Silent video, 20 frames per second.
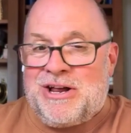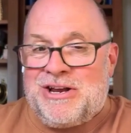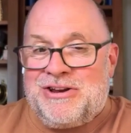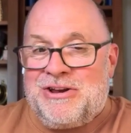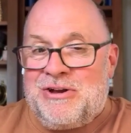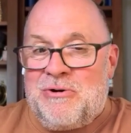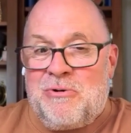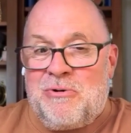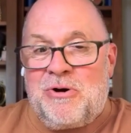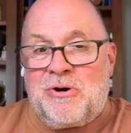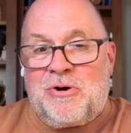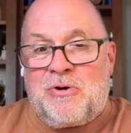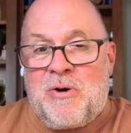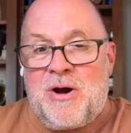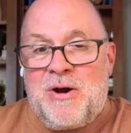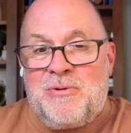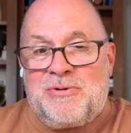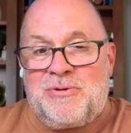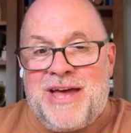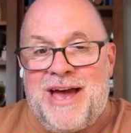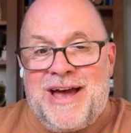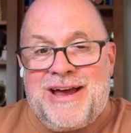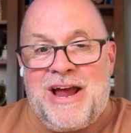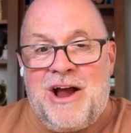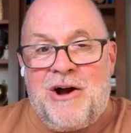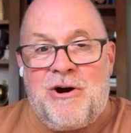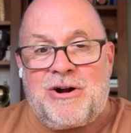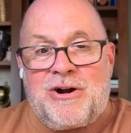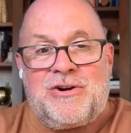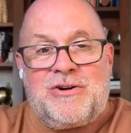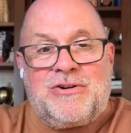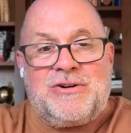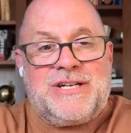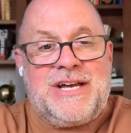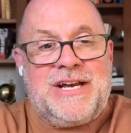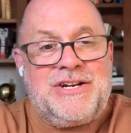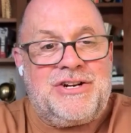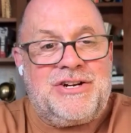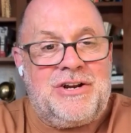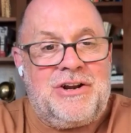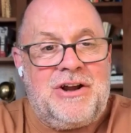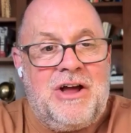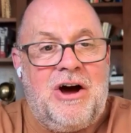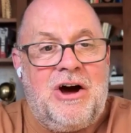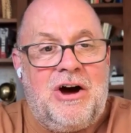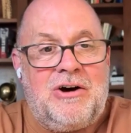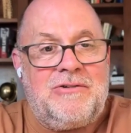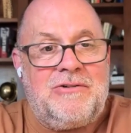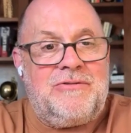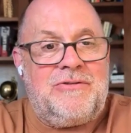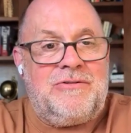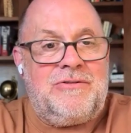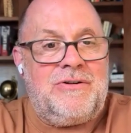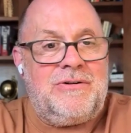do you agree with that characterization of